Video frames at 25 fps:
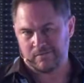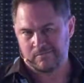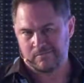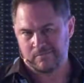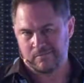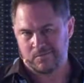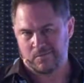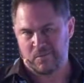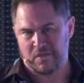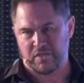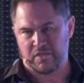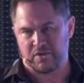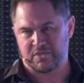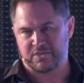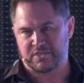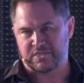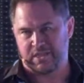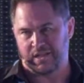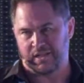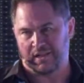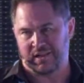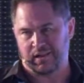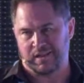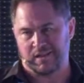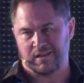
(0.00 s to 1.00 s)
whether you're
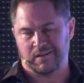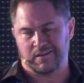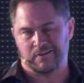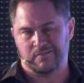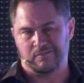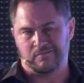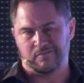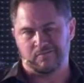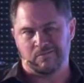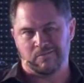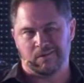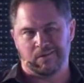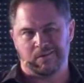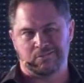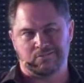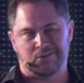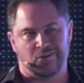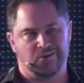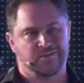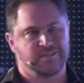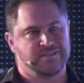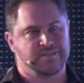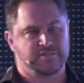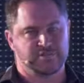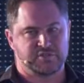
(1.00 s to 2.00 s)
selling a
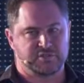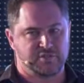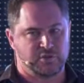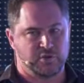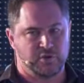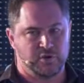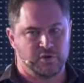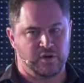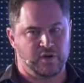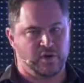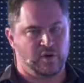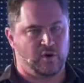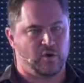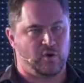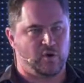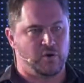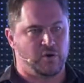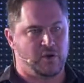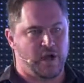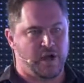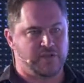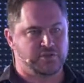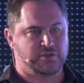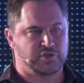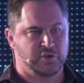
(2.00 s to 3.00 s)
token that's security or
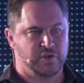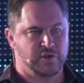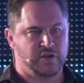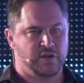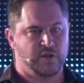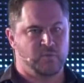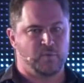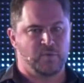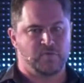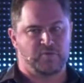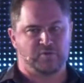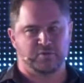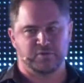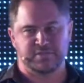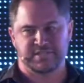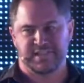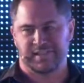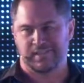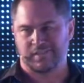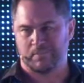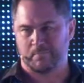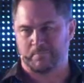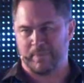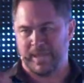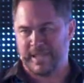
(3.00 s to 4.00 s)
not security, whether you're
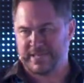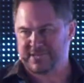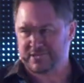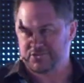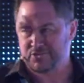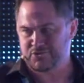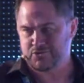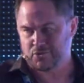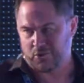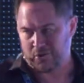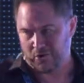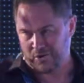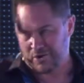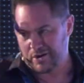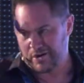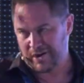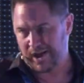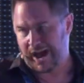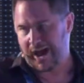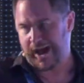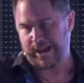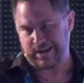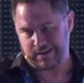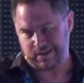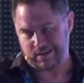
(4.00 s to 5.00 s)
selling pencils or
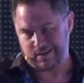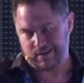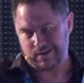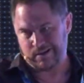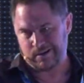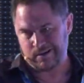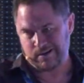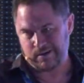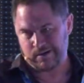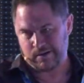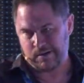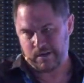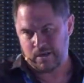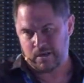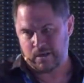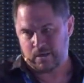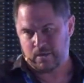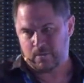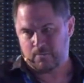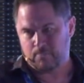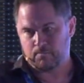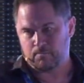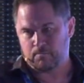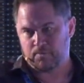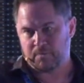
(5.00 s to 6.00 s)
not.
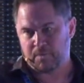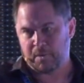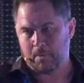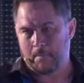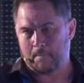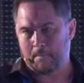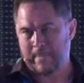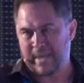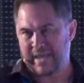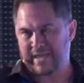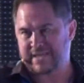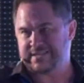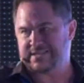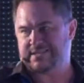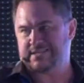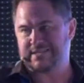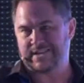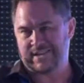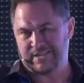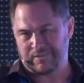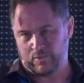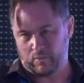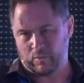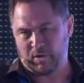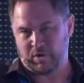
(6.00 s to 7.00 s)
The biggest thing
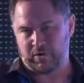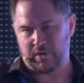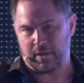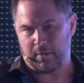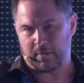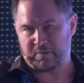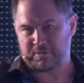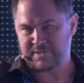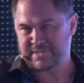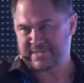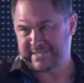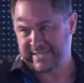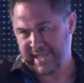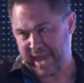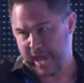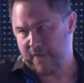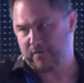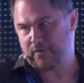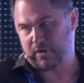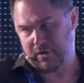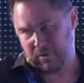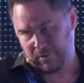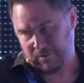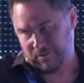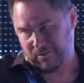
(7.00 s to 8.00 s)
in the world that will save
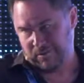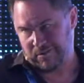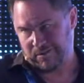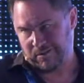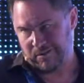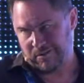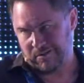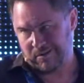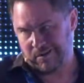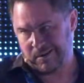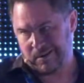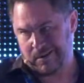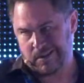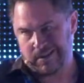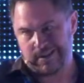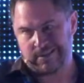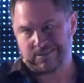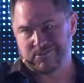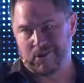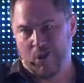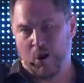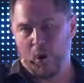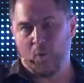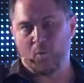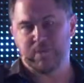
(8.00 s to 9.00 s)
you is
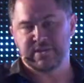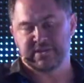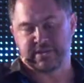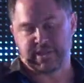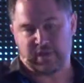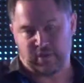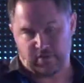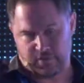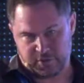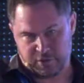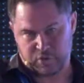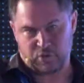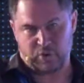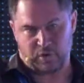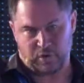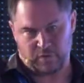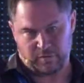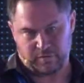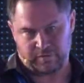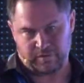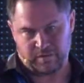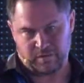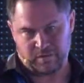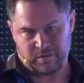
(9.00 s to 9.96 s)
always tell the truth,